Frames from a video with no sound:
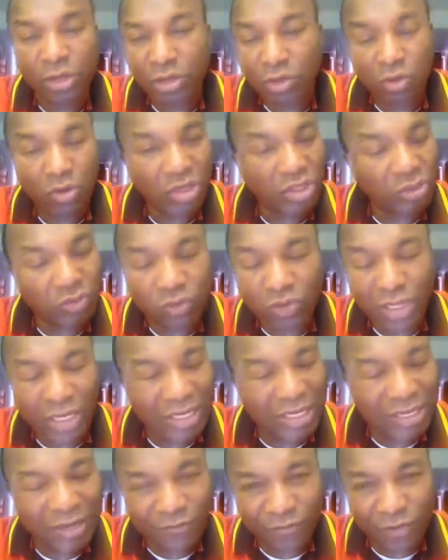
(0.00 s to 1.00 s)
No, it's
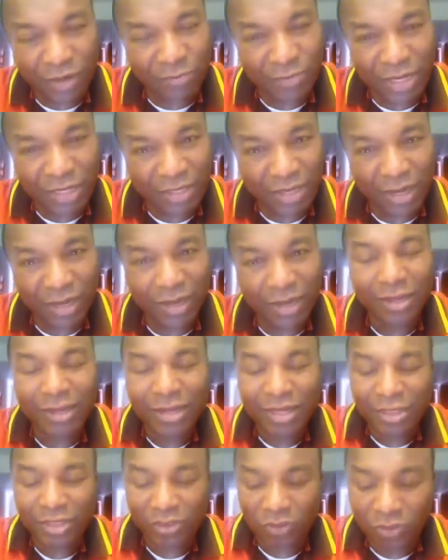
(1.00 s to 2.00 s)
totally different, my dear.
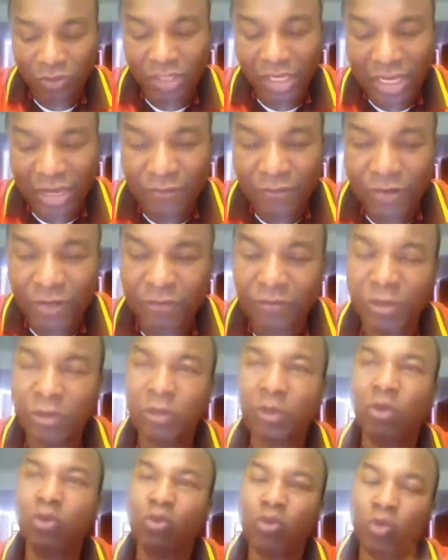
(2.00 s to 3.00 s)
It's totally,
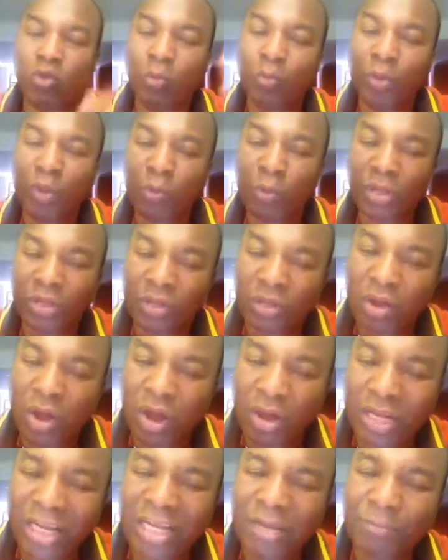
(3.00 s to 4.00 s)
you know, you could be with
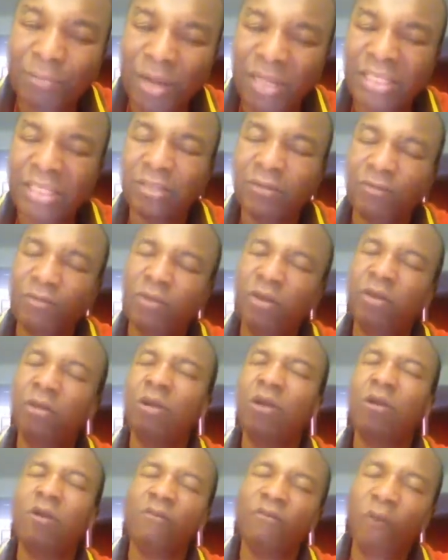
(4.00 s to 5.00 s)
God, in the presence of God
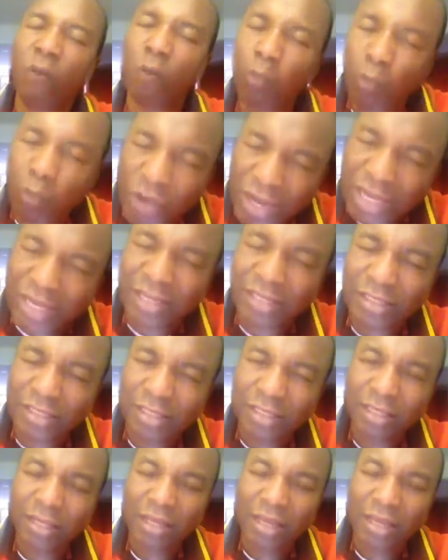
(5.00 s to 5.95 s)
for weeks